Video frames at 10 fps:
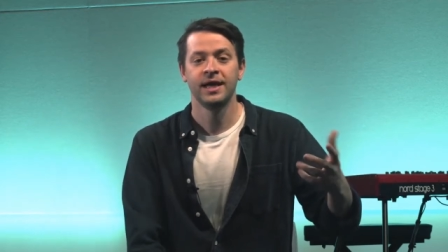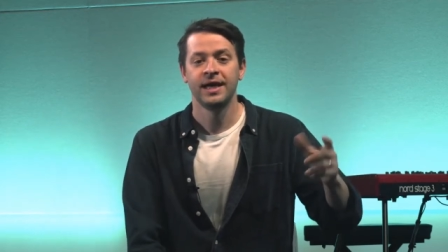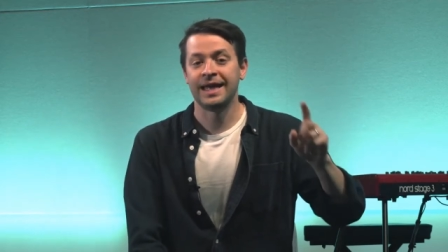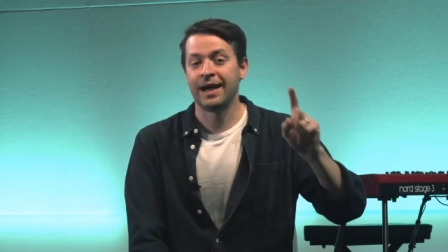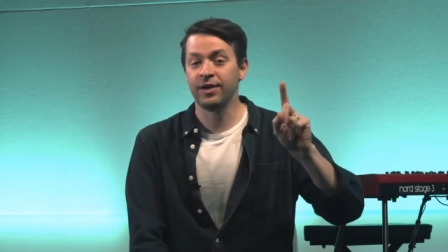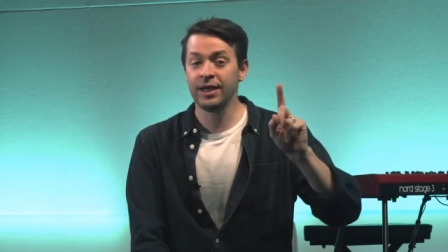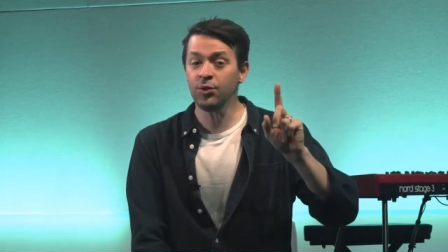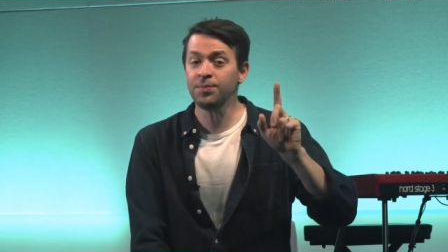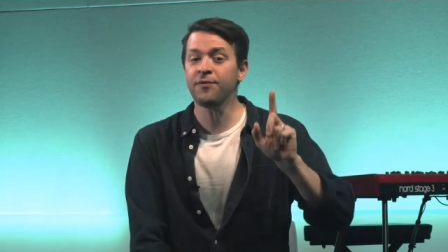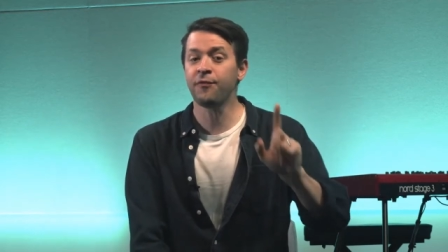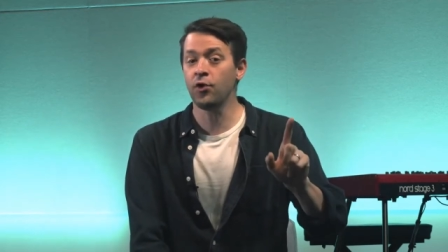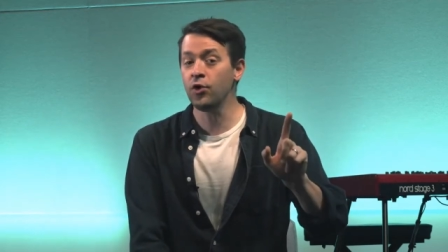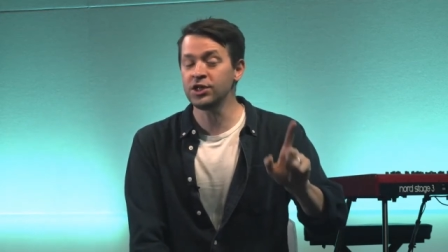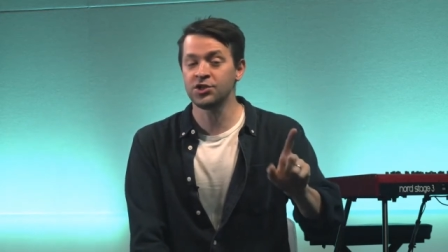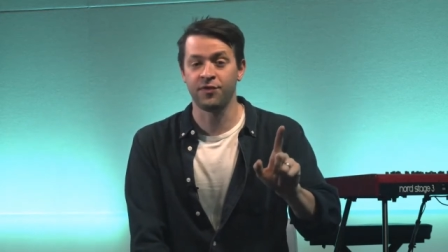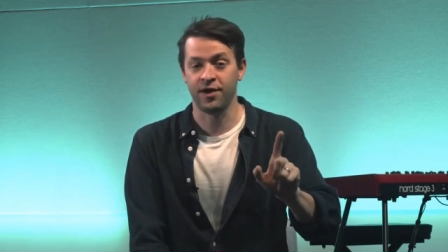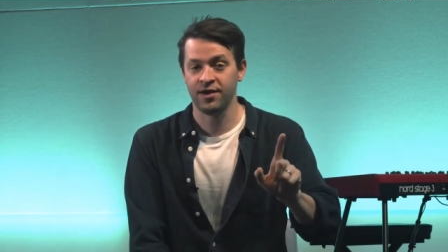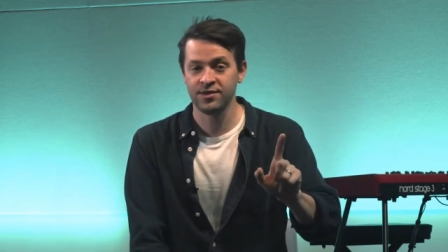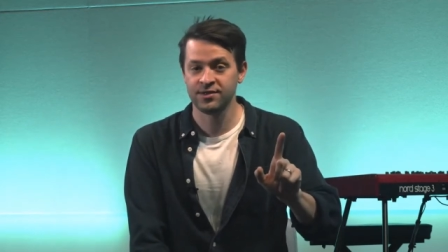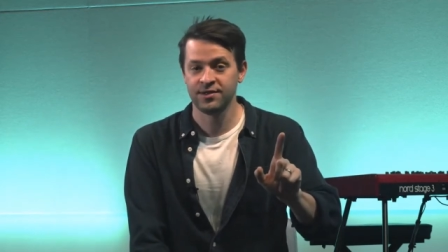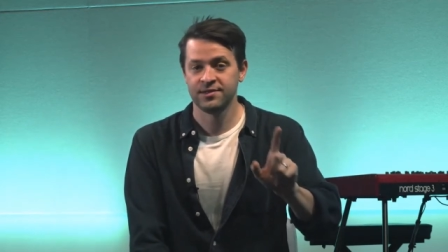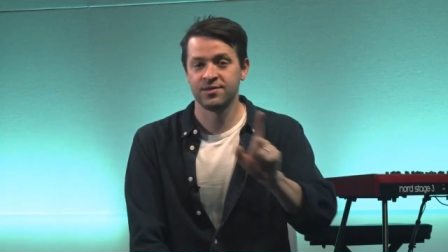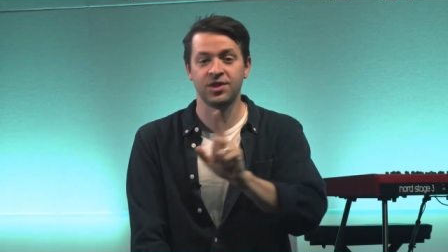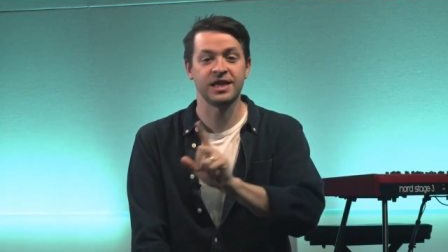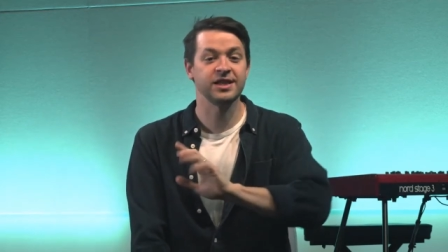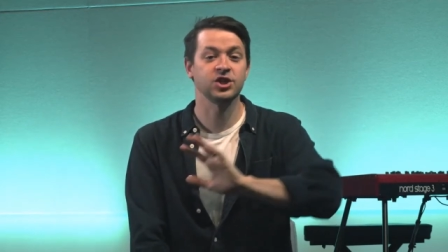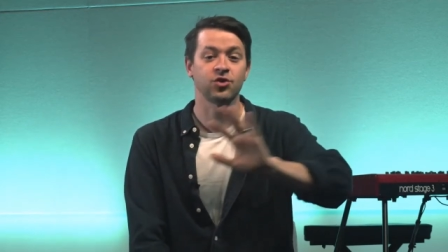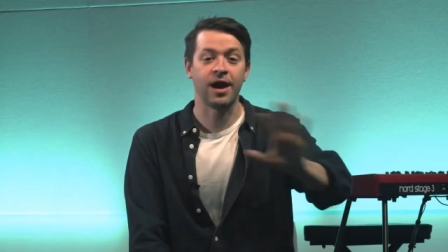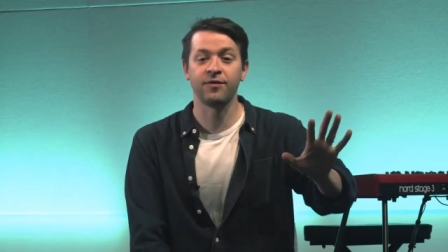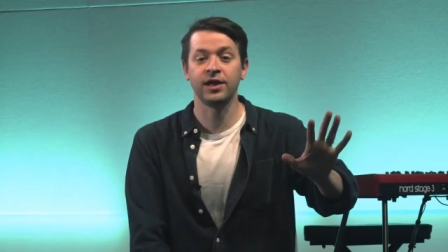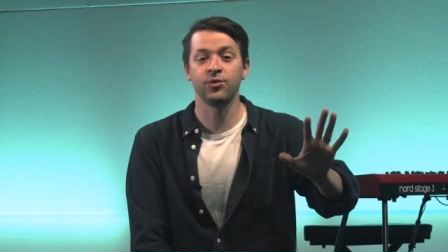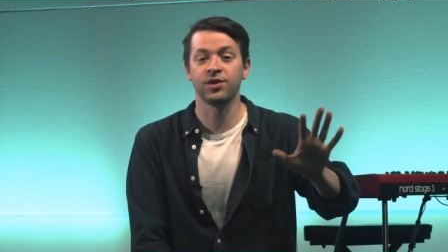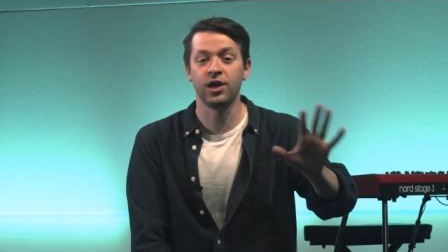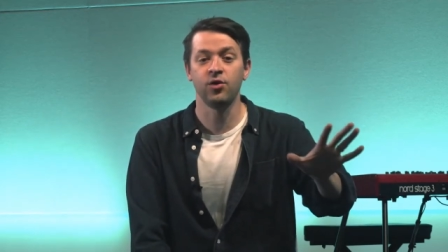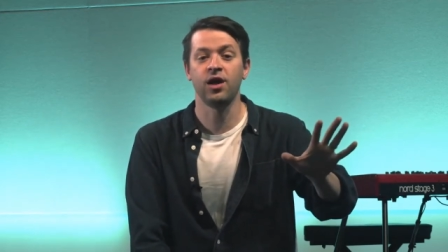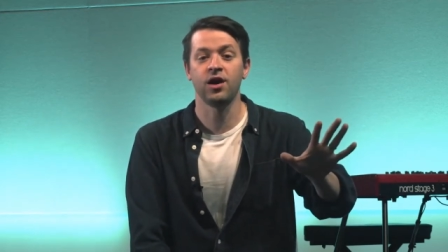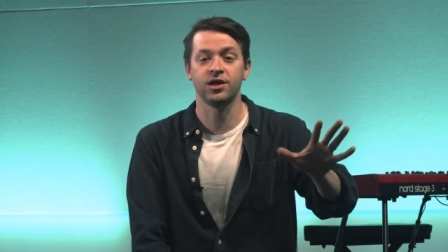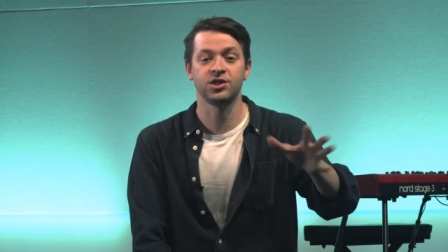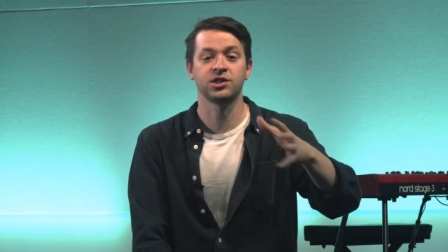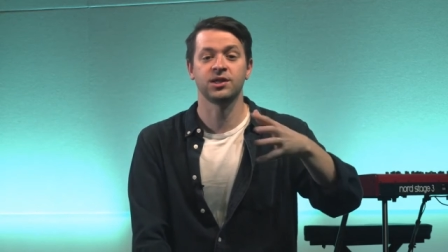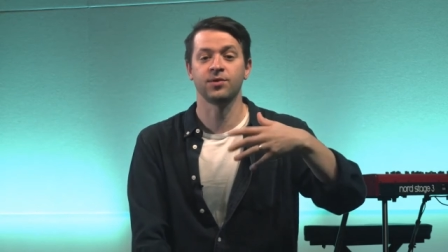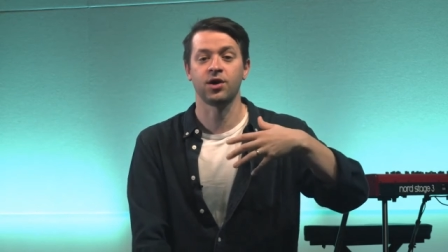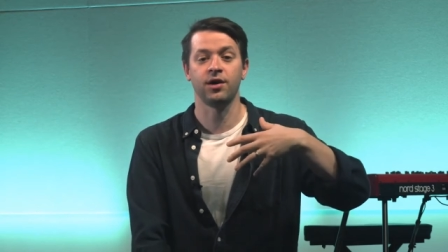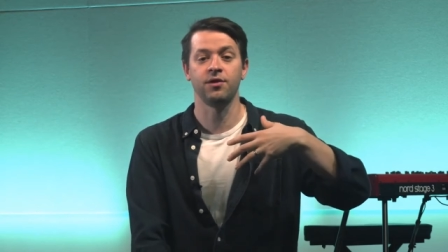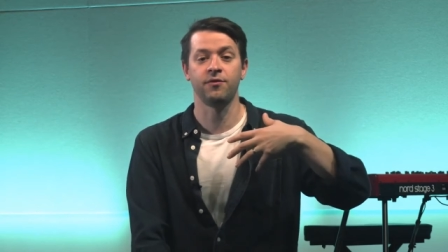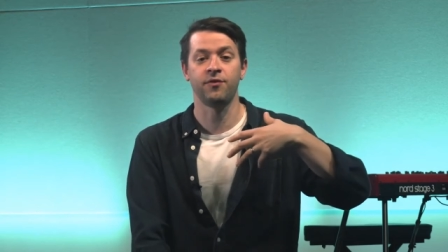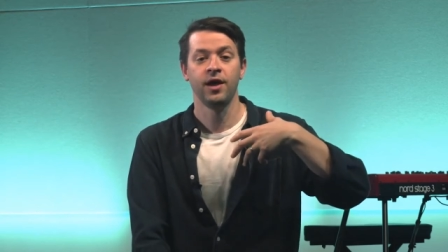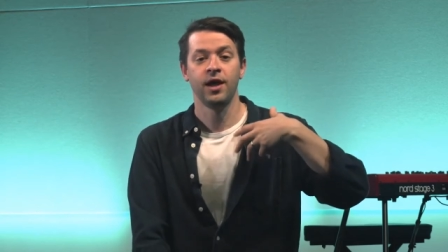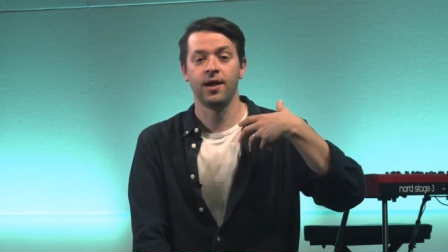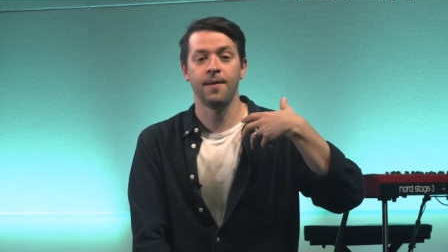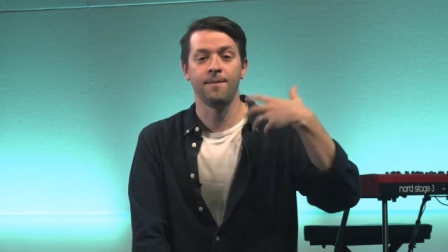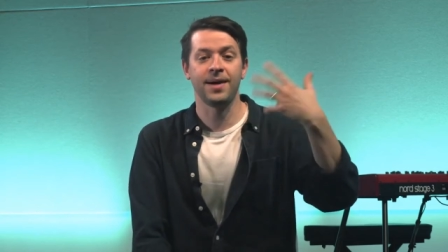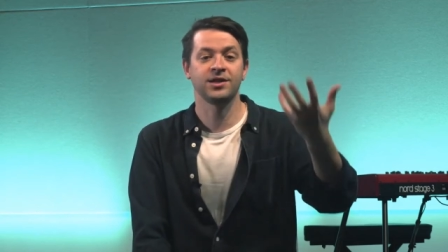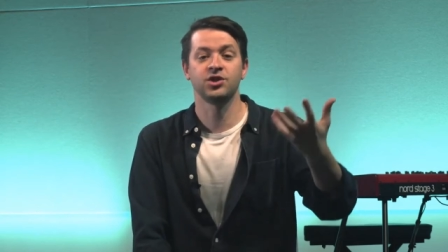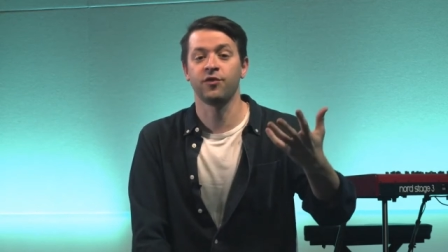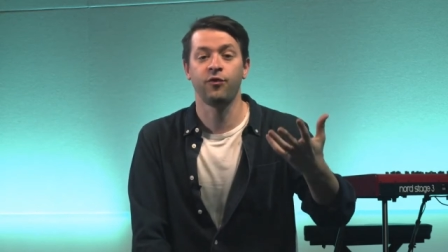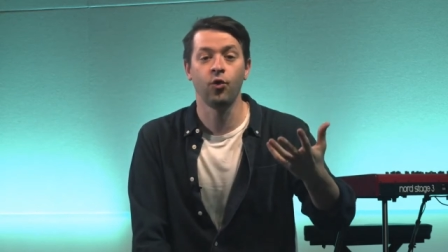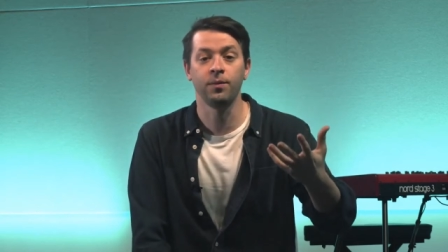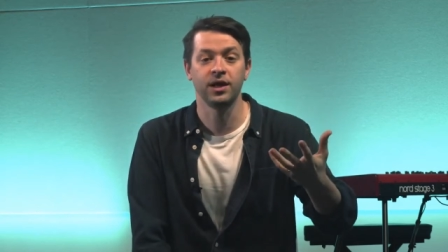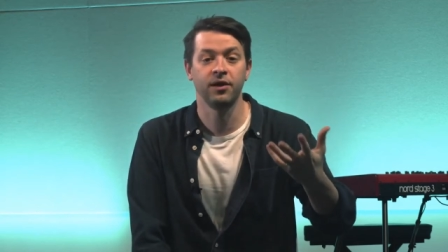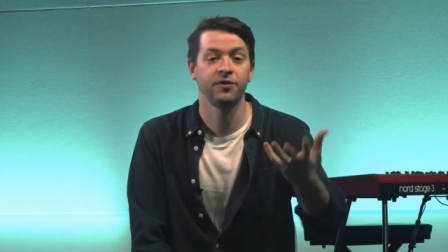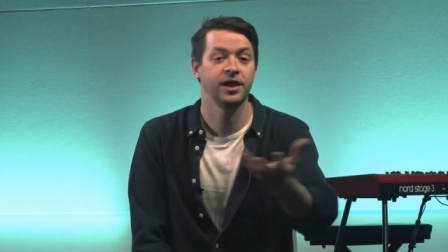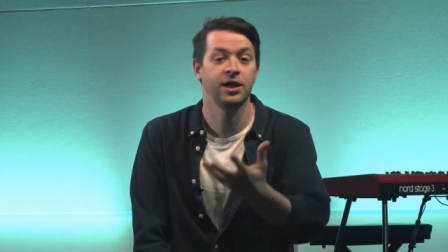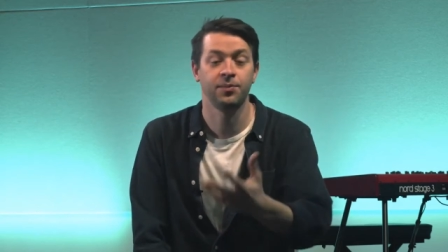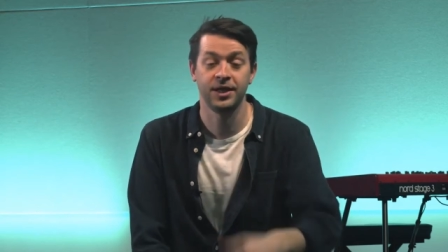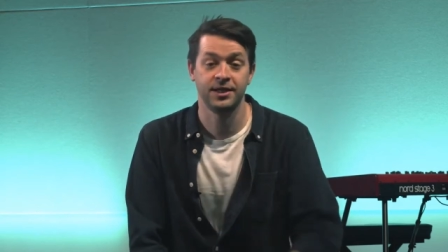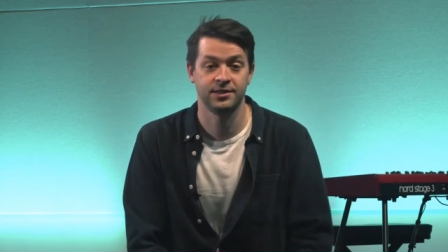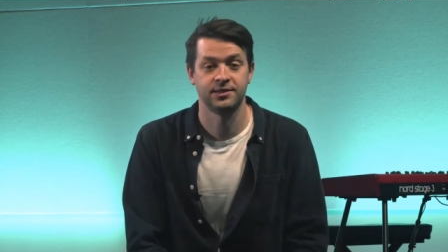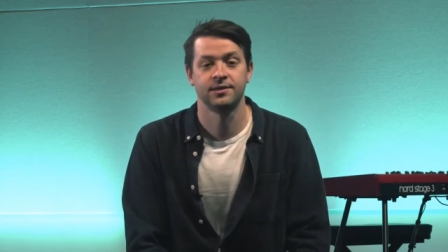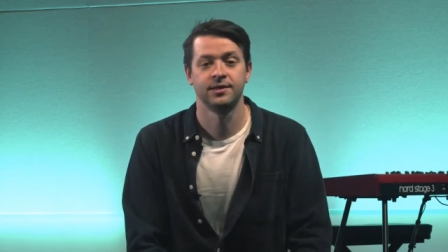Now, it would be foolish of us to think that traveling with no luggage is some kind of uh, magic formula for inner peace.